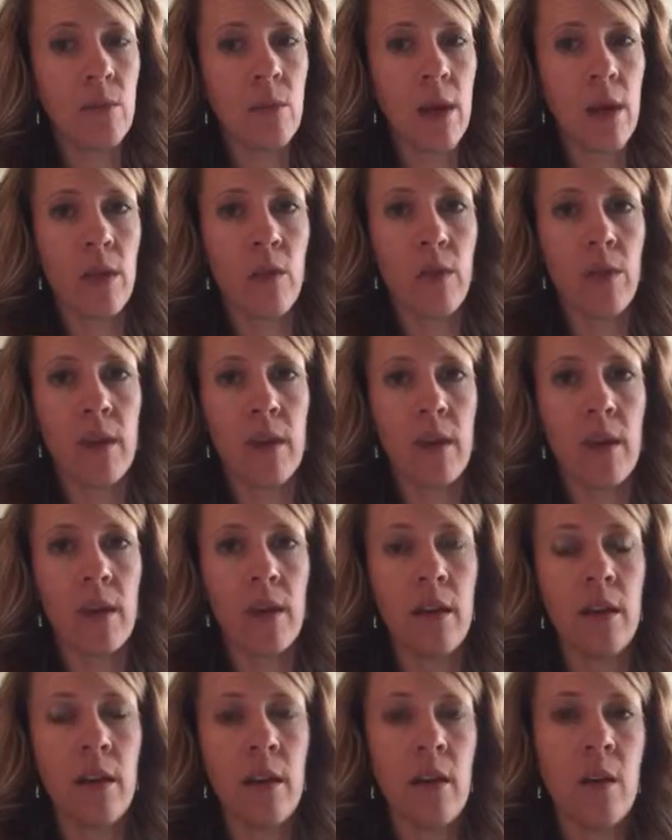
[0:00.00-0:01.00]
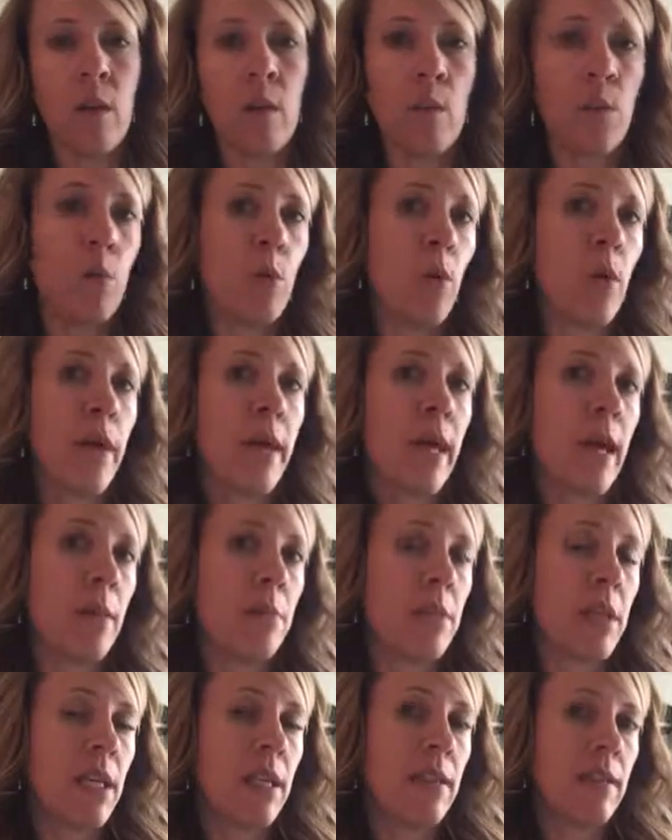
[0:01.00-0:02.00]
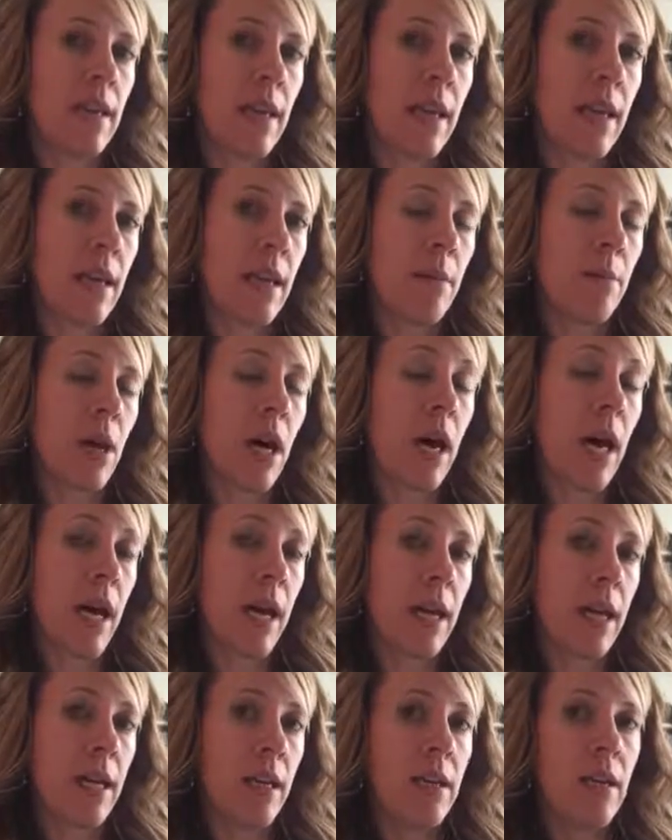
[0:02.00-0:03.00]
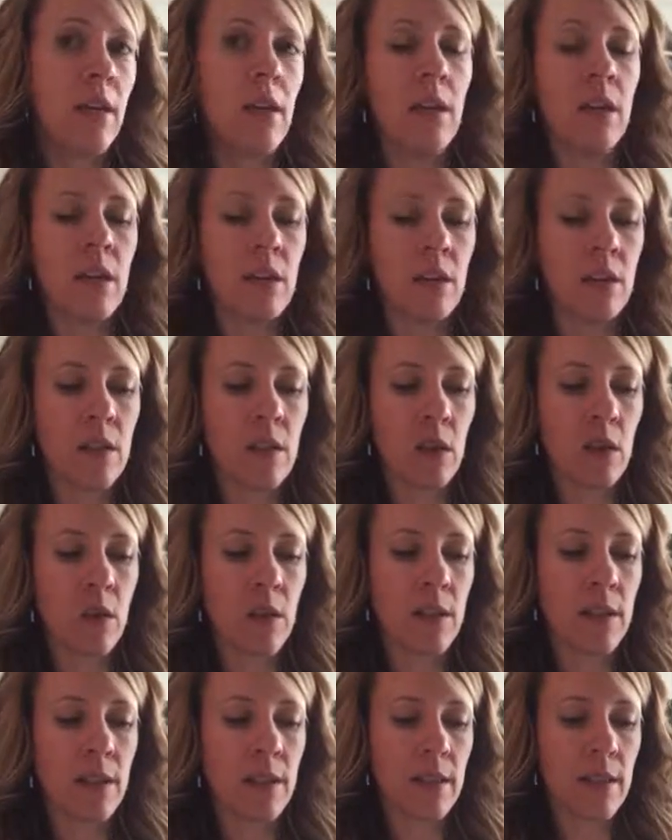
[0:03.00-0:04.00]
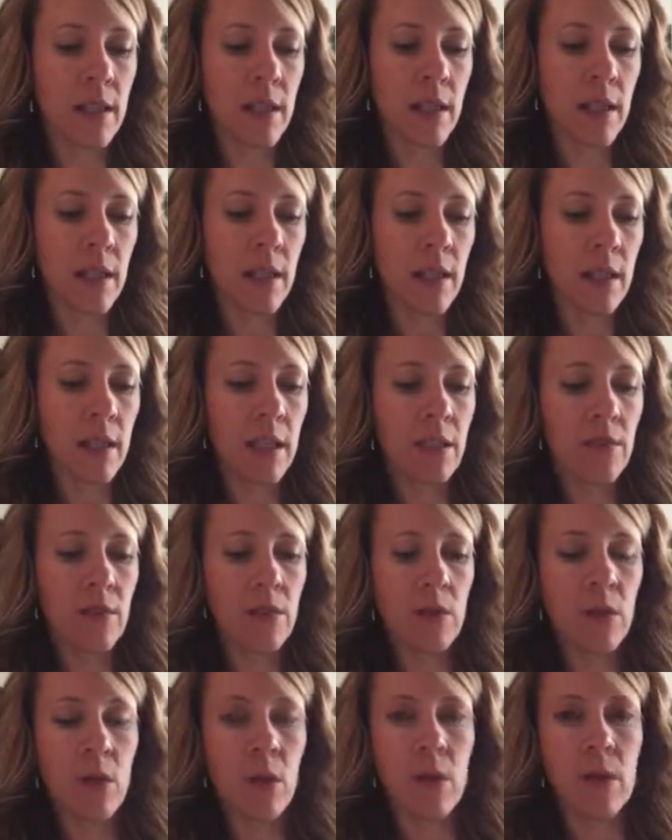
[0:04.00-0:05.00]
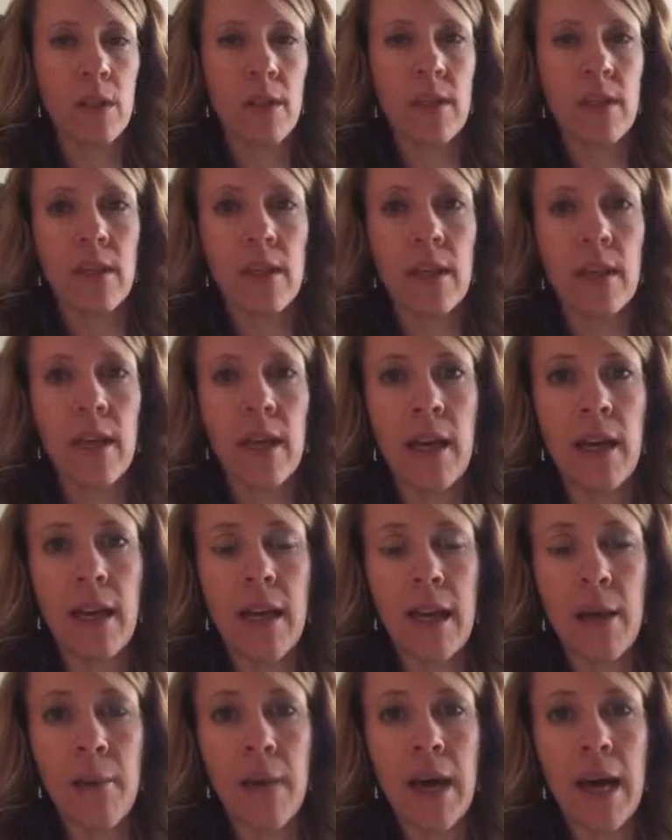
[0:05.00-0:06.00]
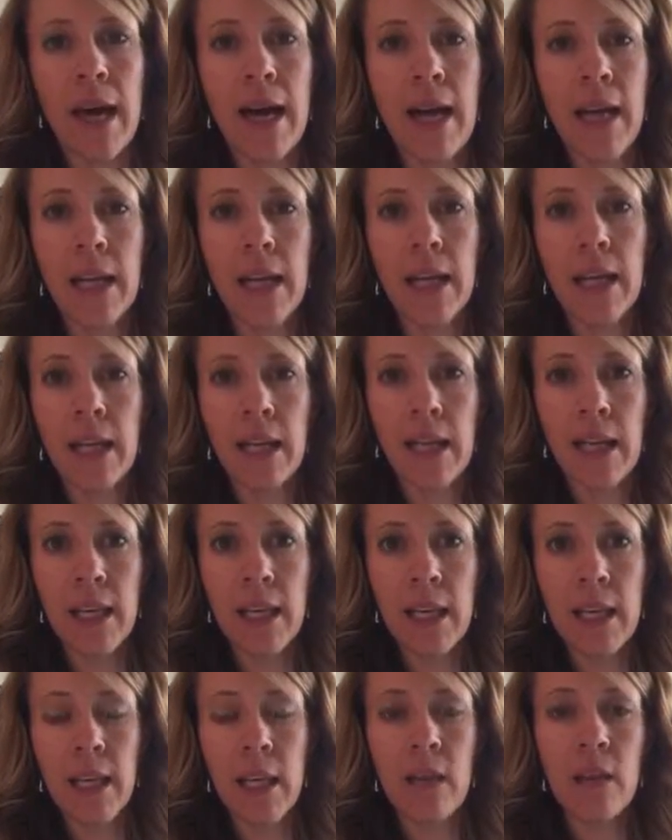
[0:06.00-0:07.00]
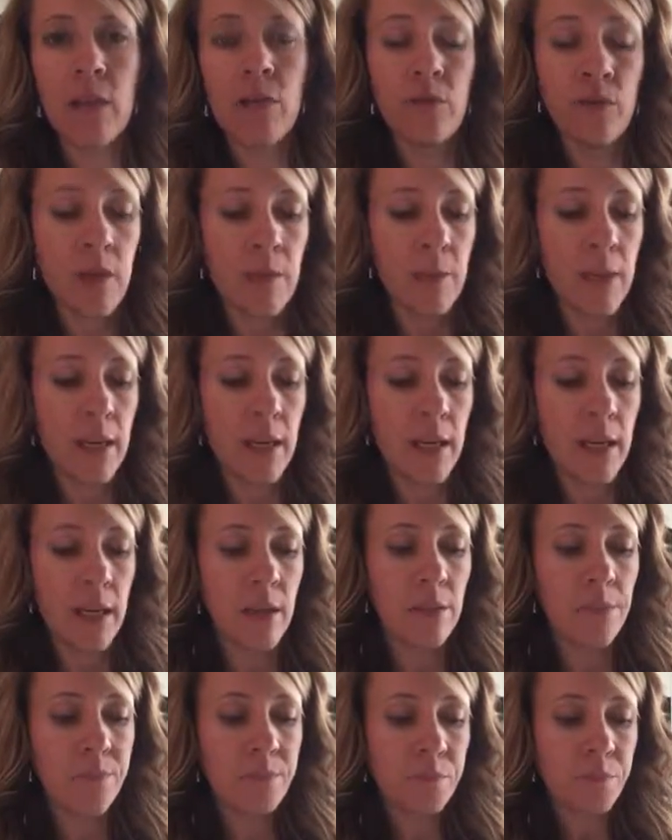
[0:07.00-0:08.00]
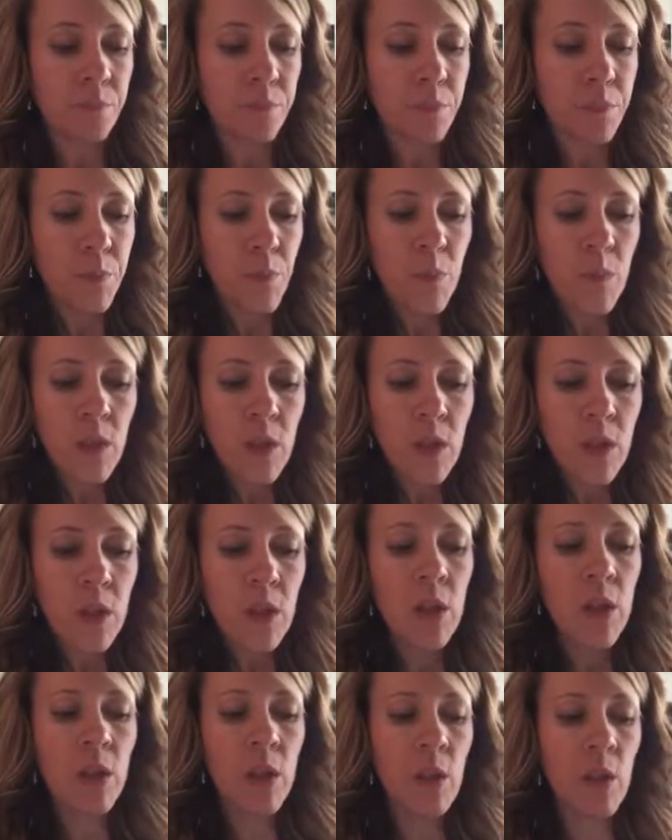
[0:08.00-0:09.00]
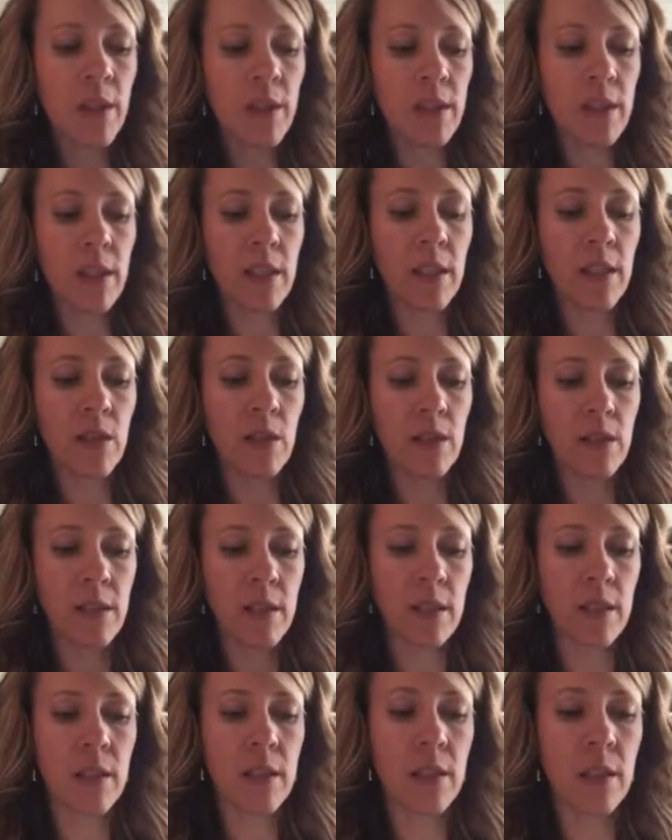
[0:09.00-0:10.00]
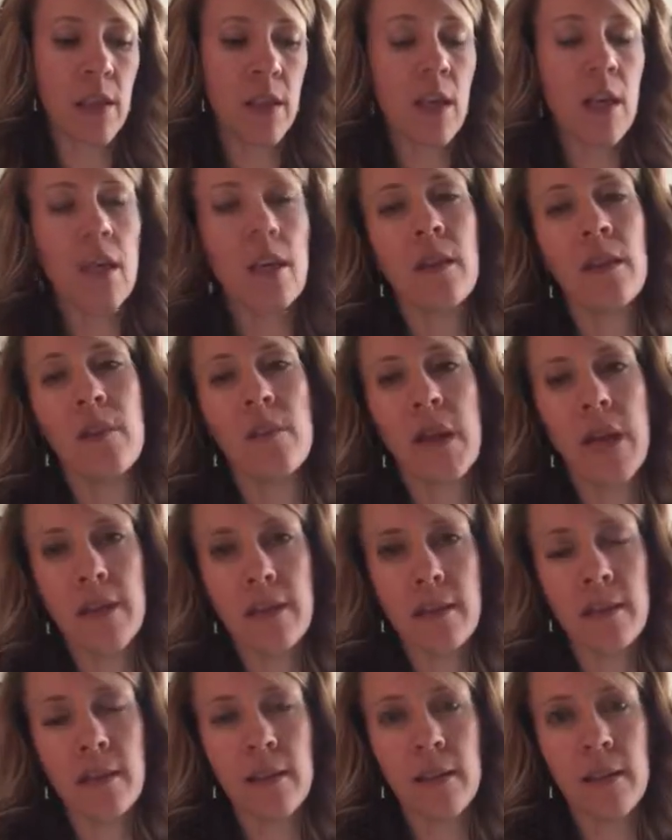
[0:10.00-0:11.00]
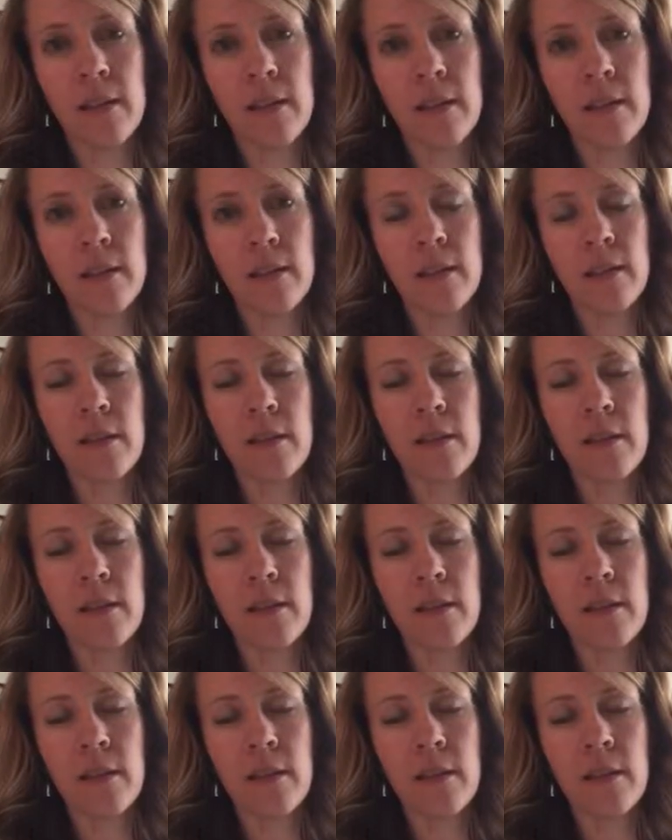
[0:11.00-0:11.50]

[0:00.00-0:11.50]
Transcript: rather than the boy ami is A-M-I. So it's, even though it's A-M-I-E, the feminine, you're going to use the masculine